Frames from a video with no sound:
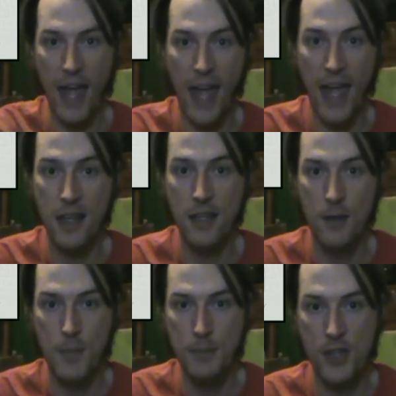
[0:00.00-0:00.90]
and
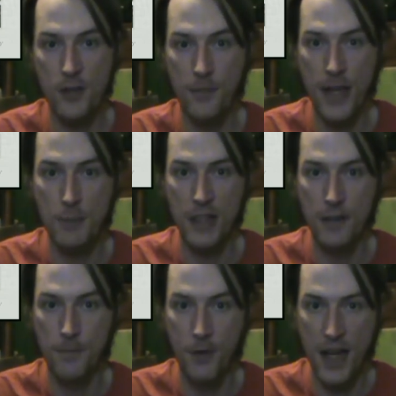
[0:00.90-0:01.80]
maybe your family and
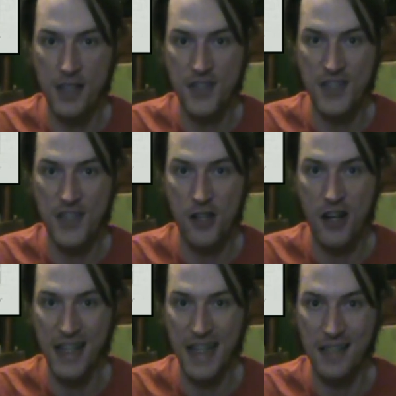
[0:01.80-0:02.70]
friends as an
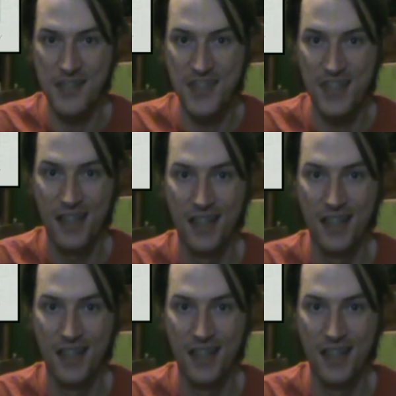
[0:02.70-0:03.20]
audience.